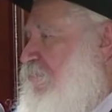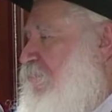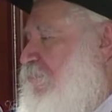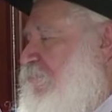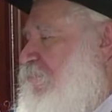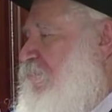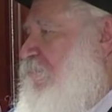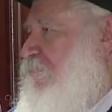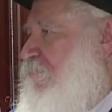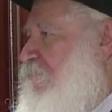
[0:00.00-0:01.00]

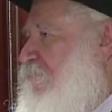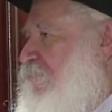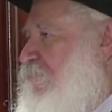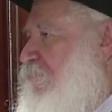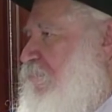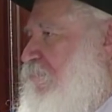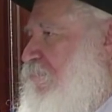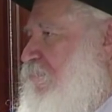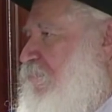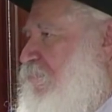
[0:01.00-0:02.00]
Nobody speaks.